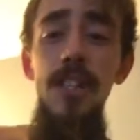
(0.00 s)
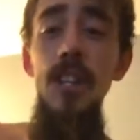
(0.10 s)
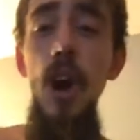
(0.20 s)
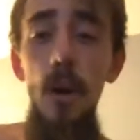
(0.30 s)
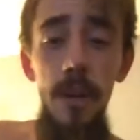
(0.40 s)
Do
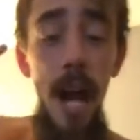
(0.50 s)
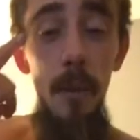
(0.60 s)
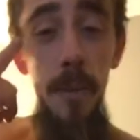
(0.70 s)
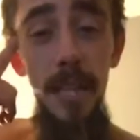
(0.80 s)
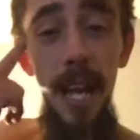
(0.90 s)
y'all
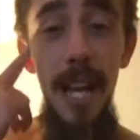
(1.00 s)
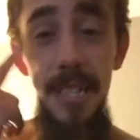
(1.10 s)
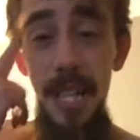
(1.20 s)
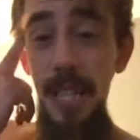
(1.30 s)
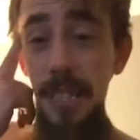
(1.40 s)
not
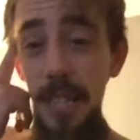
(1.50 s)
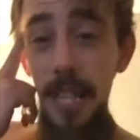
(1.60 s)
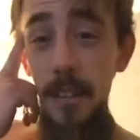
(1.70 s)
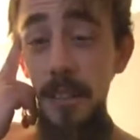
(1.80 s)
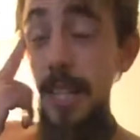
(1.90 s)
realize,
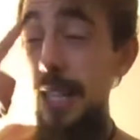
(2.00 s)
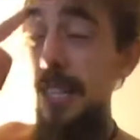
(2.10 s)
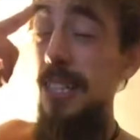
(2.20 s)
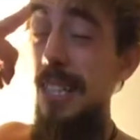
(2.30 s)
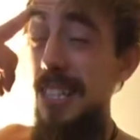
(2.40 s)
literally,
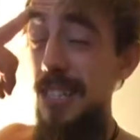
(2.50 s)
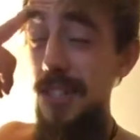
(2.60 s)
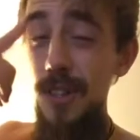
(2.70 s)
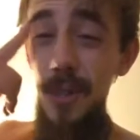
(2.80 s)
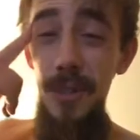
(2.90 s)
this
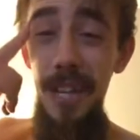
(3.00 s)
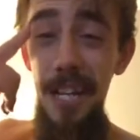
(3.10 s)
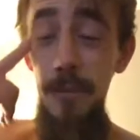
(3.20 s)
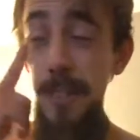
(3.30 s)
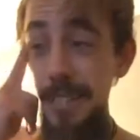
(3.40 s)
dude,
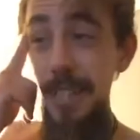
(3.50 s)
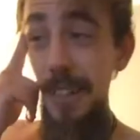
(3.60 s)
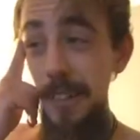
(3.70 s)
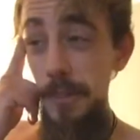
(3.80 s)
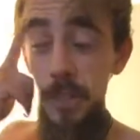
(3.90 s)
Nature Boy,
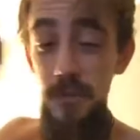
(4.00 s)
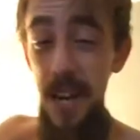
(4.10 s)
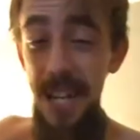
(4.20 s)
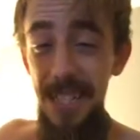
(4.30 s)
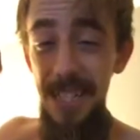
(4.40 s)
literally was
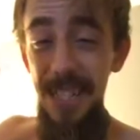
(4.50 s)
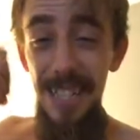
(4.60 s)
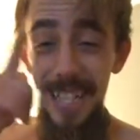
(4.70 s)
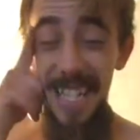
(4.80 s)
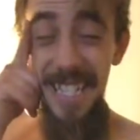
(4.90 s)
facing
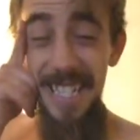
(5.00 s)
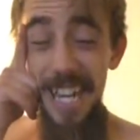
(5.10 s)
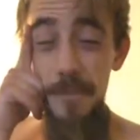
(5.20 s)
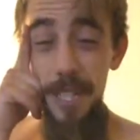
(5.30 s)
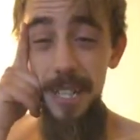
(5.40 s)
his
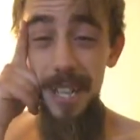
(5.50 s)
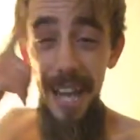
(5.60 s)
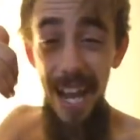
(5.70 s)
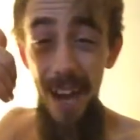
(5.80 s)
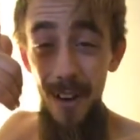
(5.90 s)
demon
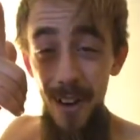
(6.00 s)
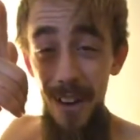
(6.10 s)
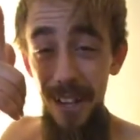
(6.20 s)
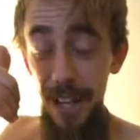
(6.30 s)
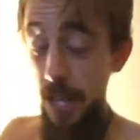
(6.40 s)
head
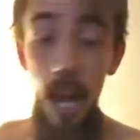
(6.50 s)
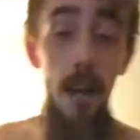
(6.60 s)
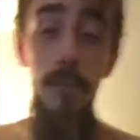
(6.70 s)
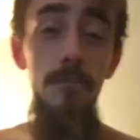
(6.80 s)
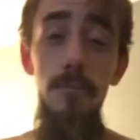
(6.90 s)
on. Like,
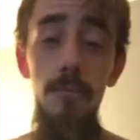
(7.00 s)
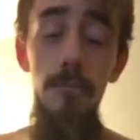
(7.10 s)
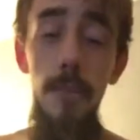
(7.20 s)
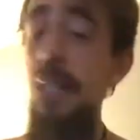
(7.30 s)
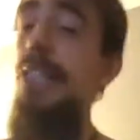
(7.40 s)
yeah,
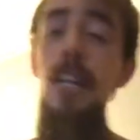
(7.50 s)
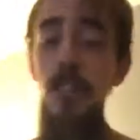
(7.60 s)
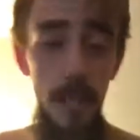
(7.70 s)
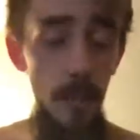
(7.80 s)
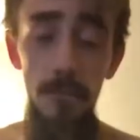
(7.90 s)
I did that
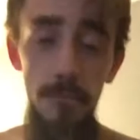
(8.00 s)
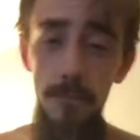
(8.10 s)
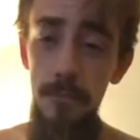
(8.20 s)
shit.